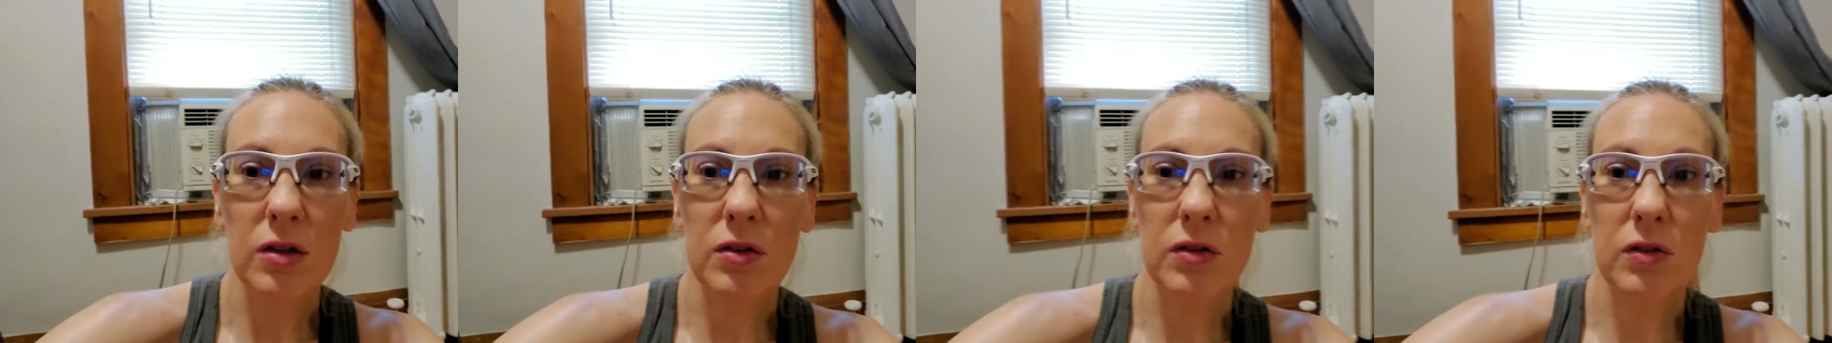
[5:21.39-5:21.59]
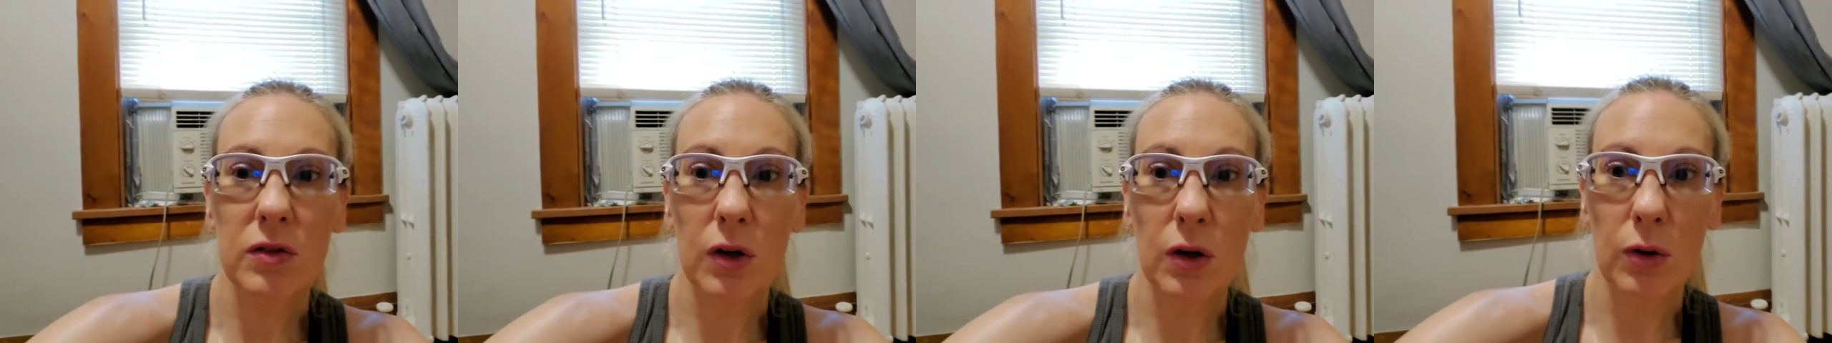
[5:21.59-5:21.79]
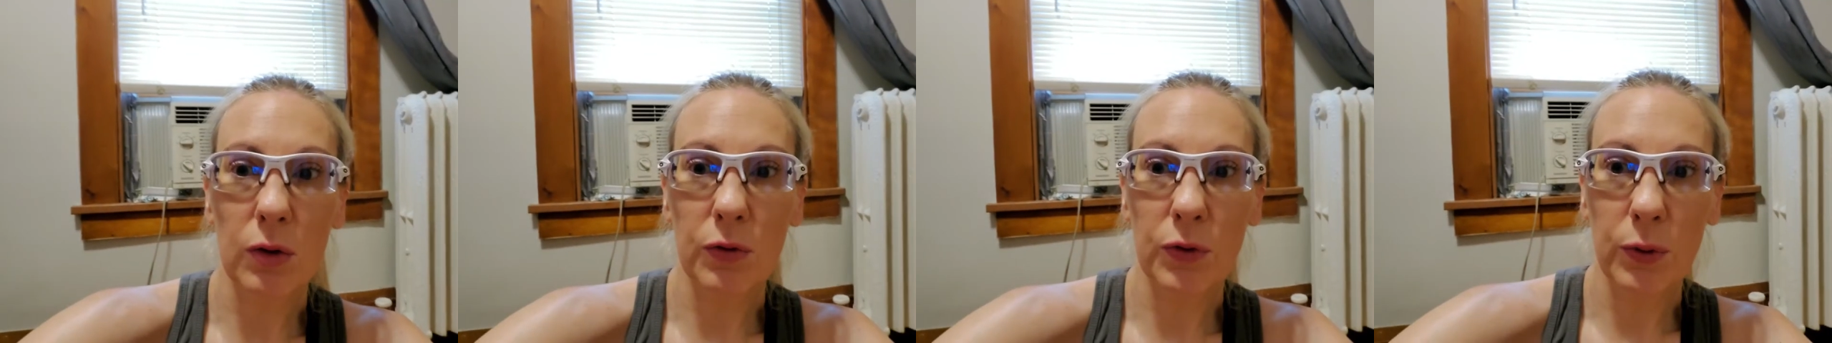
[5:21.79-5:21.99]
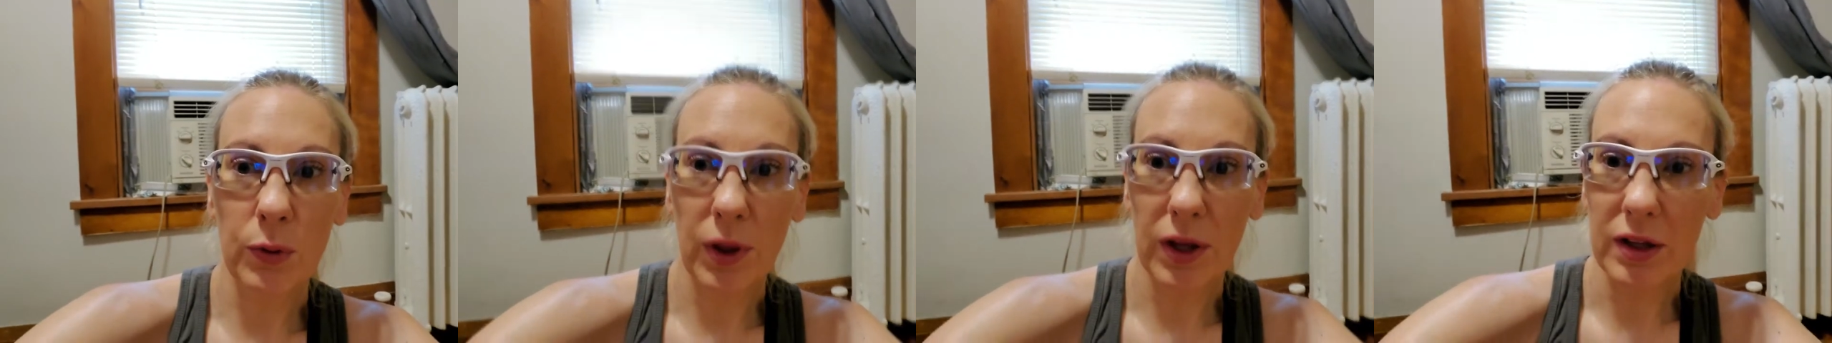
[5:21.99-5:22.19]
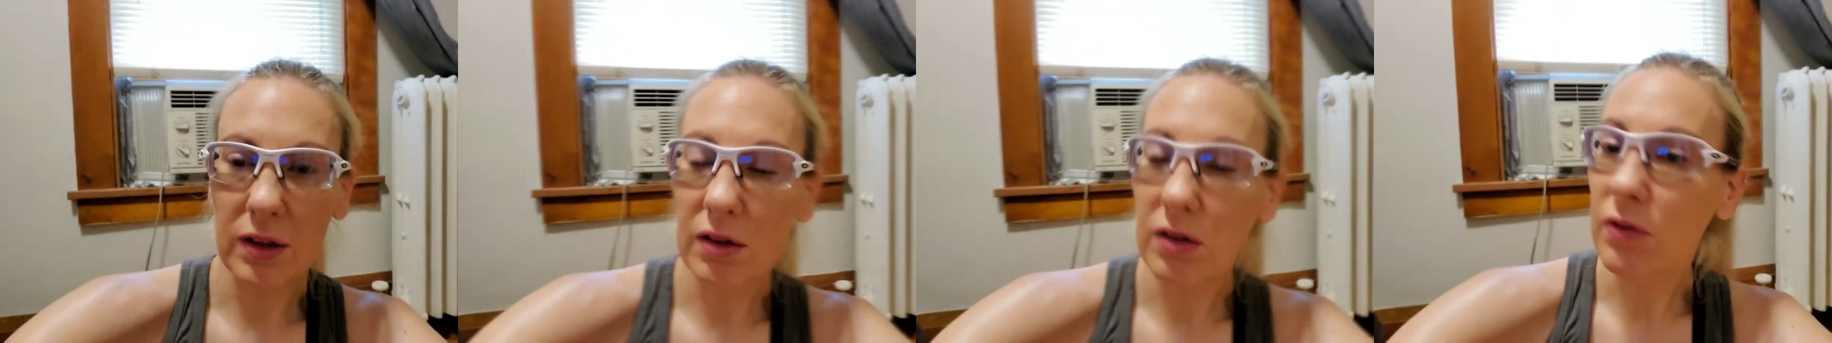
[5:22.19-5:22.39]
So if you
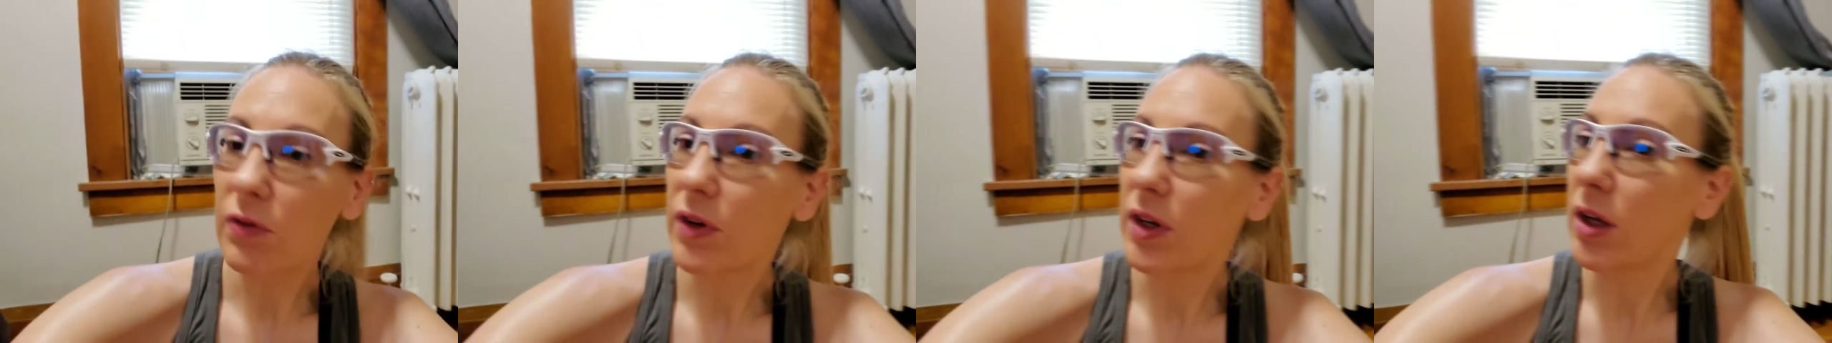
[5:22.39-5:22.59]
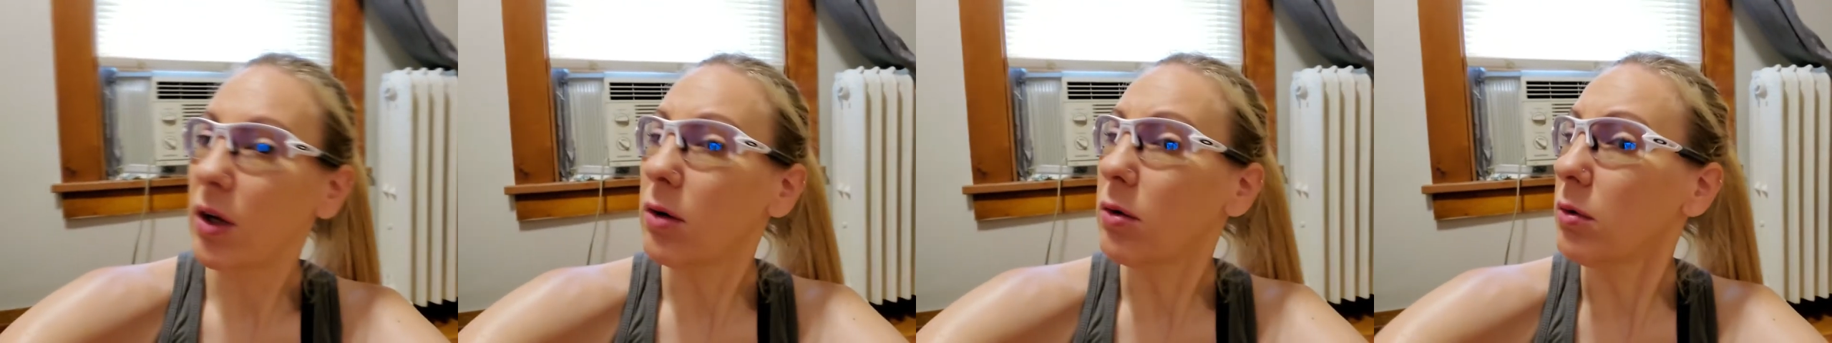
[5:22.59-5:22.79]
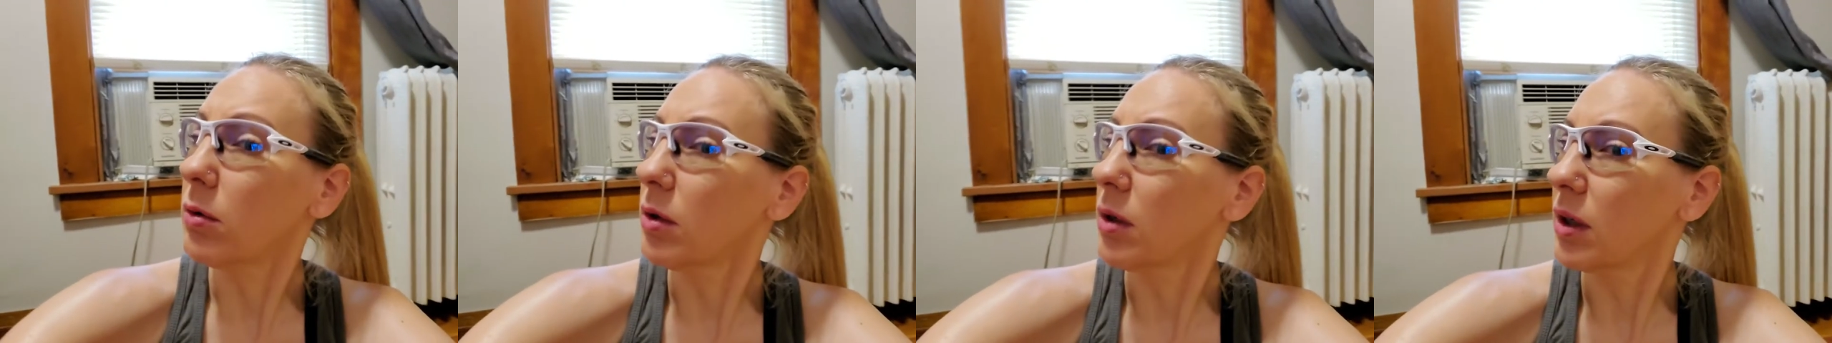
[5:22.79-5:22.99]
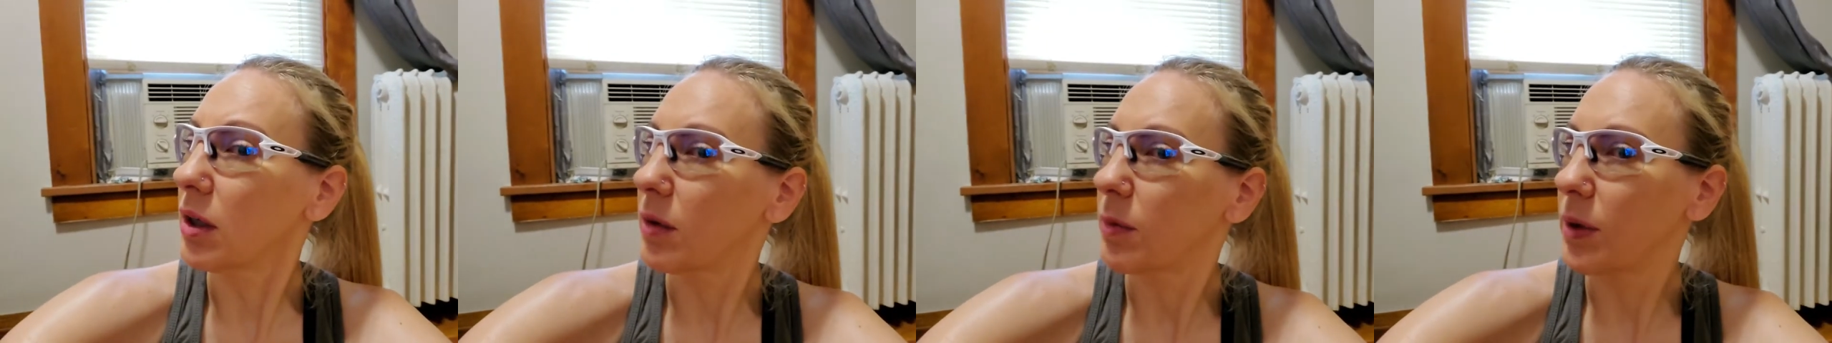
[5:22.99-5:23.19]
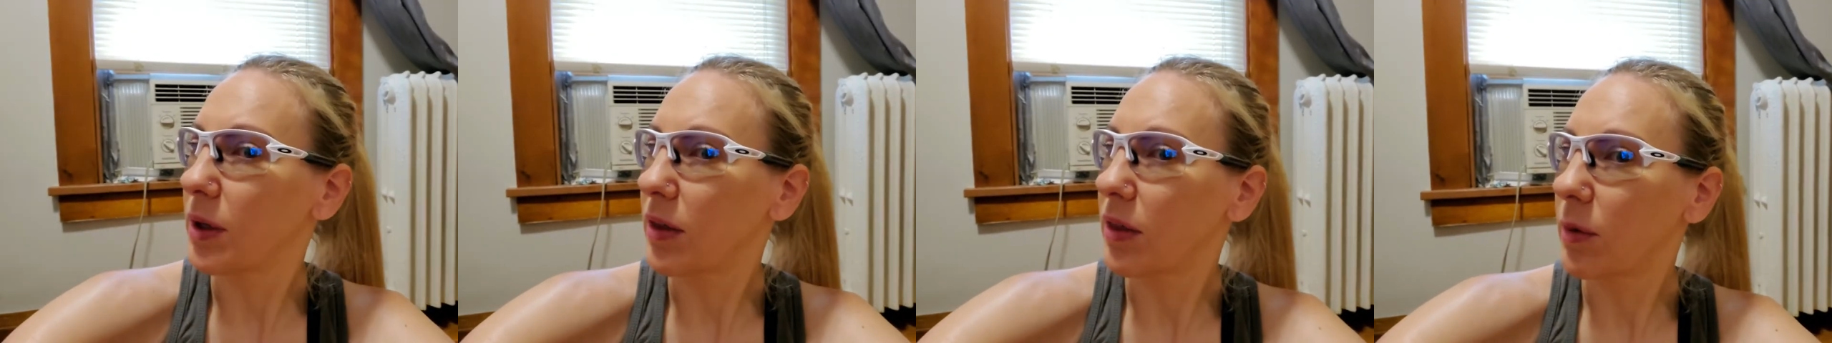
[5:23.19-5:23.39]
like this video,
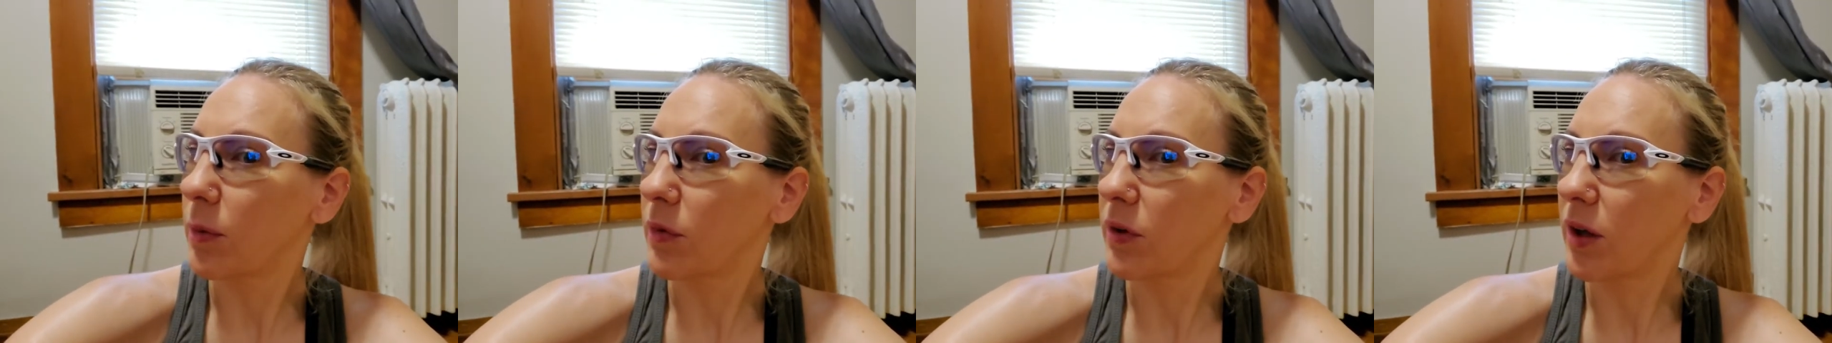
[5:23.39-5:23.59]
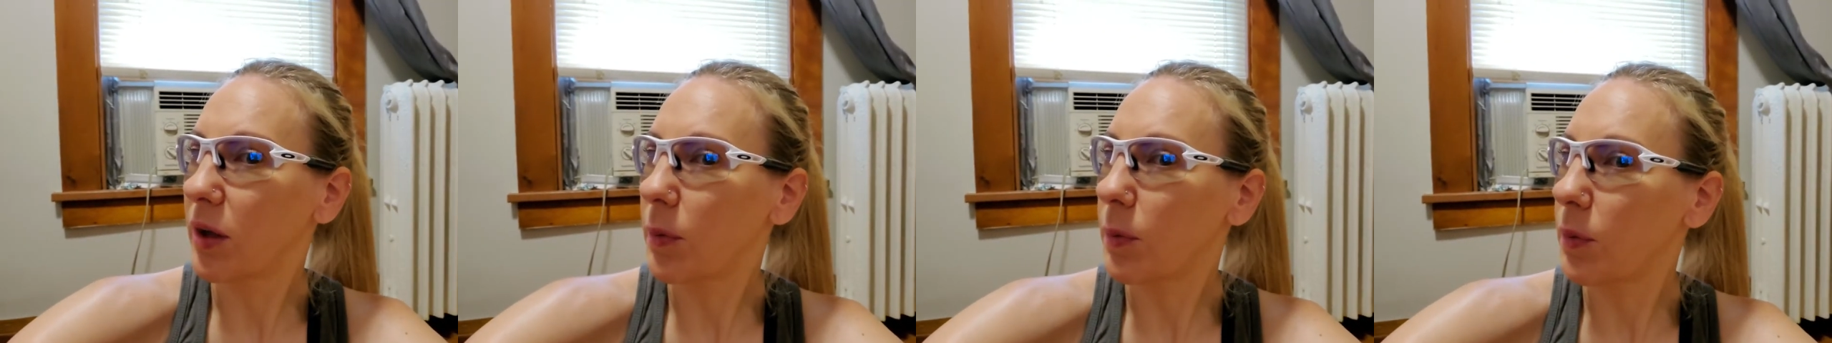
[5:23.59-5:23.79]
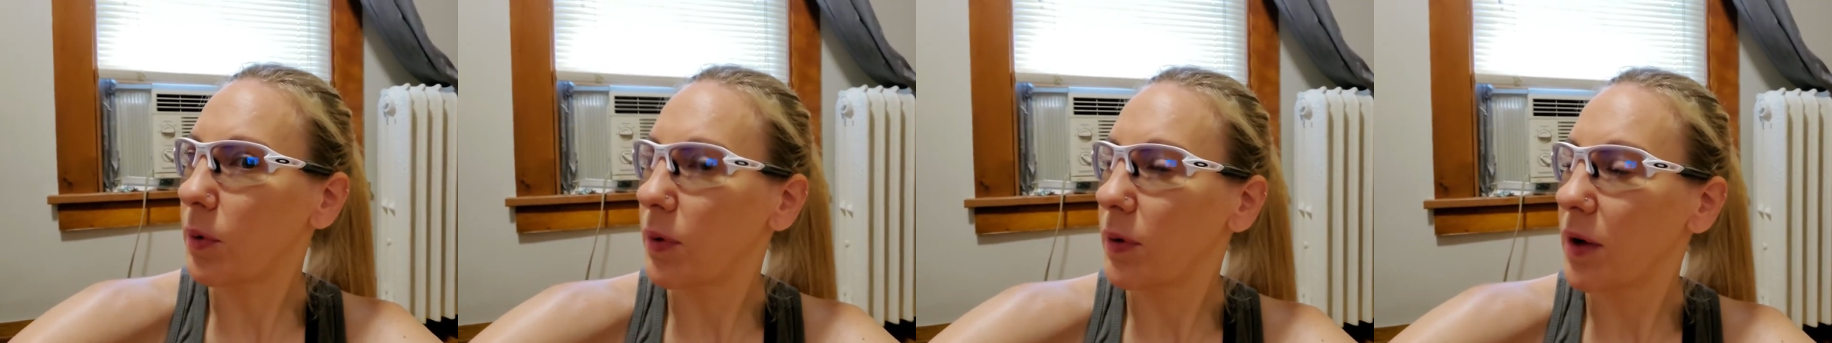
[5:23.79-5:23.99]
give me a thumbs up.